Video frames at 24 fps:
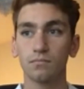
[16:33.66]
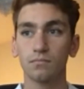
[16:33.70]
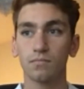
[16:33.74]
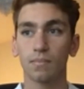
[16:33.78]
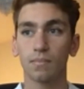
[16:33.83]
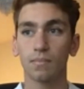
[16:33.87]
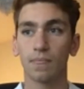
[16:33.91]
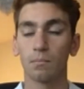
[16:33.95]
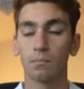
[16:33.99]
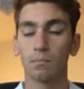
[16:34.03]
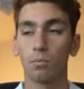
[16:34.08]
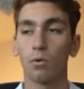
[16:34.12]

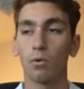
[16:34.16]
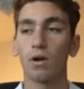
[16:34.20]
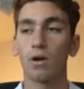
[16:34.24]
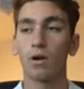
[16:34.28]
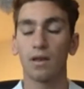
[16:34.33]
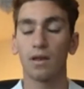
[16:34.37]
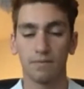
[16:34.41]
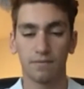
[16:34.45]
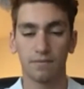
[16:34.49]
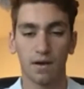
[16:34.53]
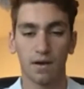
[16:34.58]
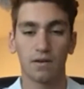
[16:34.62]
more A
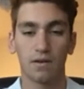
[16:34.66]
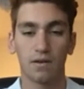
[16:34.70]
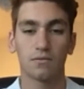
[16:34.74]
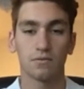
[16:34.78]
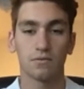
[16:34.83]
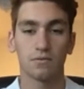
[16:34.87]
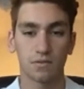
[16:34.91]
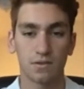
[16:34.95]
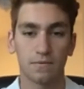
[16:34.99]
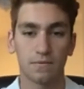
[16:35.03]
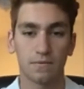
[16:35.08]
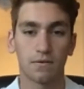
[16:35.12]

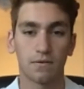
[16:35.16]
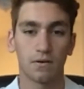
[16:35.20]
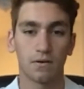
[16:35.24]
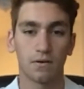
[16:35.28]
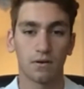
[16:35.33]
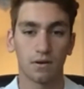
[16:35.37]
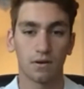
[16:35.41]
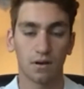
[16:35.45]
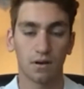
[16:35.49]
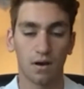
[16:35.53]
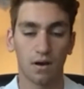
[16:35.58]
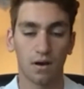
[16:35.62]
finals for
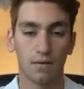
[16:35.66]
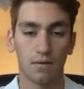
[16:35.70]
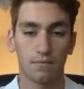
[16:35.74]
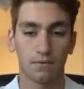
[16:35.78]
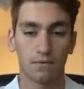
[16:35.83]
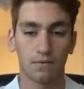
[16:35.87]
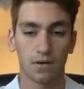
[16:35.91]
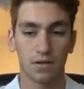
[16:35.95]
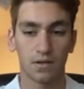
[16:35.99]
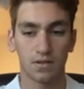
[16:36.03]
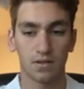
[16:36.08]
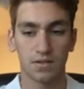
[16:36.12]

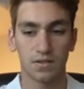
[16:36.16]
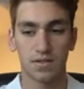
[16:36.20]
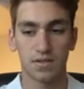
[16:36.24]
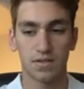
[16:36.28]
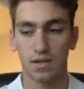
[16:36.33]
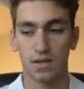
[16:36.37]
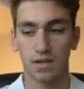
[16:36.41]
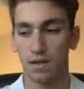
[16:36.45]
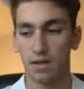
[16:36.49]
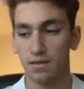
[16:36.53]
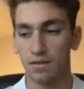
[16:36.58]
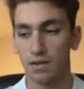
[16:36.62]
conference
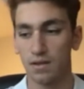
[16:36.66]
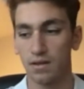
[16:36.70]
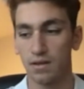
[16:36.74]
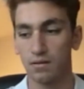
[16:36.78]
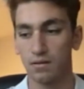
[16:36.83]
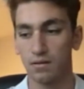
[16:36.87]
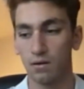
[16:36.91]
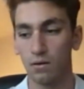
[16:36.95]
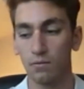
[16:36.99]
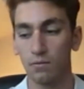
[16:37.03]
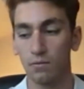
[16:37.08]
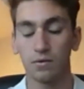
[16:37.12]
and then
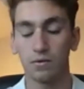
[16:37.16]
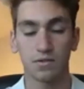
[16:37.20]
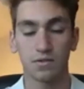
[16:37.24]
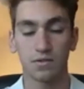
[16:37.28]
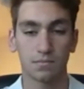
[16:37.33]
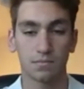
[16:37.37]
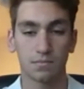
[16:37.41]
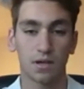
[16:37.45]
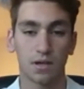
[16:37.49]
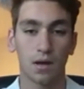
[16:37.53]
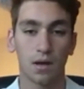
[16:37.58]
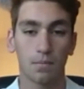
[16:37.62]
hopefully some
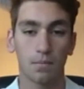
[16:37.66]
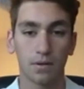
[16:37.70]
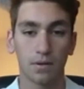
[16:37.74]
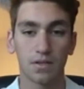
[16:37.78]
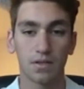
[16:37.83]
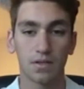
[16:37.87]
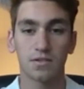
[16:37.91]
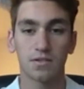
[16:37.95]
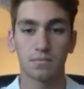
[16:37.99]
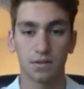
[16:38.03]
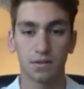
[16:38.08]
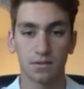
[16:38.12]
top
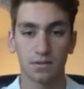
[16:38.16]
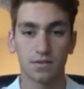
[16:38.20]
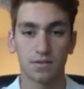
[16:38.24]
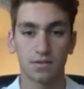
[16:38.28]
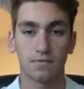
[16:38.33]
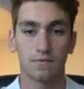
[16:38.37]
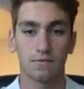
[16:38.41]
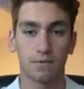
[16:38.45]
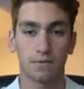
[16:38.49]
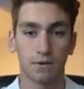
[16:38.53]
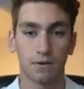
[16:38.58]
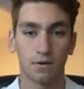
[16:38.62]
placements
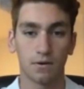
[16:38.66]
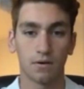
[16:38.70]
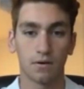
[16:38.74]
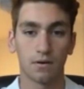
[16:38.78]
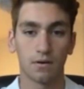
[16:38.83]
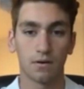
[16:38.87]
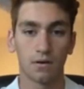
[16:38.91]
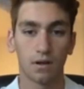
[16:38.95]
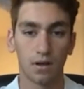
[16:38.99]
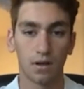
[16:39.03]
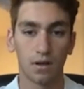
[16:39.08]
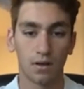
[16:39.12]

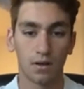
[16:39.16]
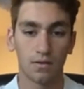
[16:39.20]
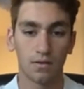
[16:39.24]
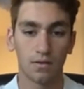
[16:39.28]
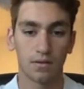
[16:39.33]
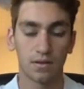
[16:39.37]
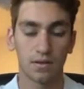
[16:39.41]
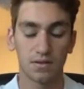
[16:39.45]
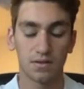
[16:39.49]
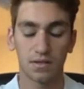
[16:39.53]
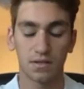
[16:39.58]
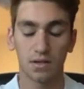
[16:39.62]
for the
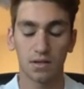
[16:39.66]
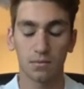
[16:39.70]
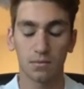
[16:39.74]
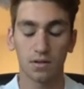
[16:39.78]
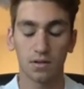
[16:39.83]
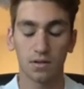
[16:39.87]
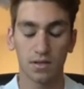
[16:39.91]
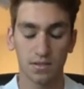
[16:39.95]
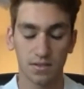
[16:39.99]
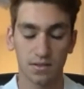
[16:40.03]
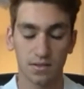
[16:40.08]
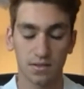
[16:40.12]

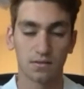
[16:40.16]
NCAAs.